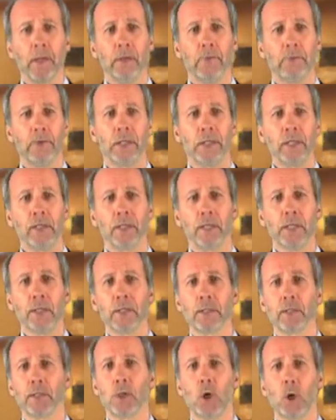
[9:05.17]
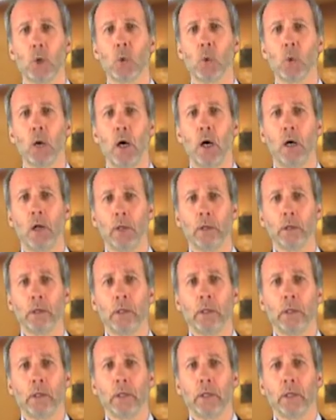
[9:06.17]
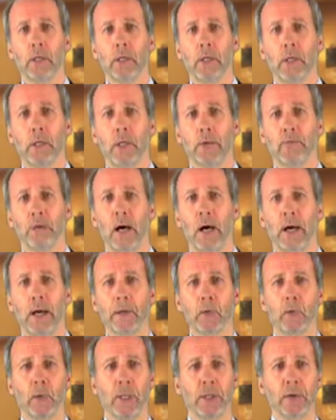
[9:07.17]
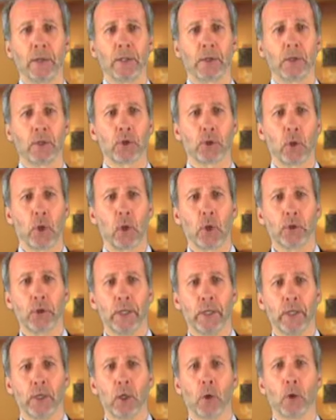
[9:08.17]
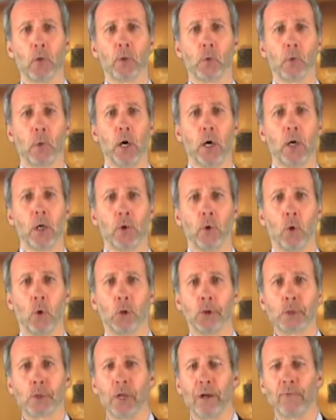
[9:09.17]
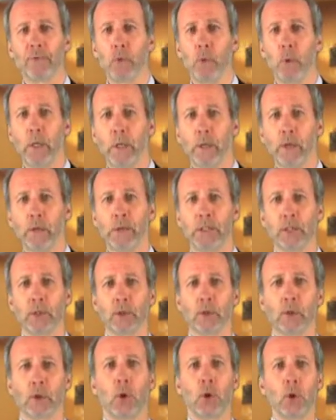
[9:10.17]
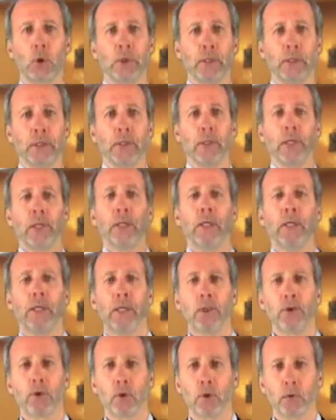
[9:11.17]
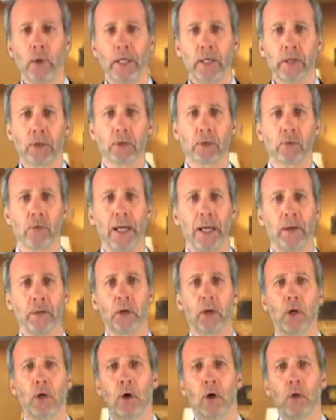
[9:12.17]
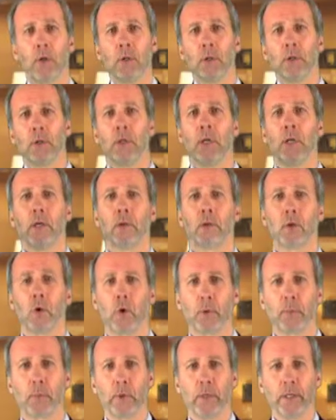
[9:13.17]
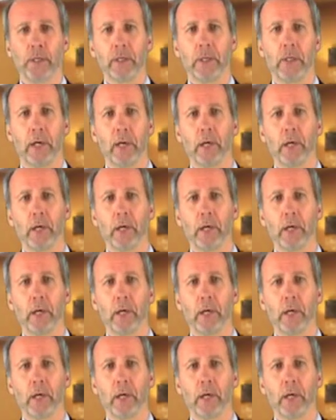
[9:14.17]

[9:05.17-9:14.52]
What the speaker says: If these things go wrong, if hardware is installed and it goes wrong, or software is installed and integrated throughout a whole corporate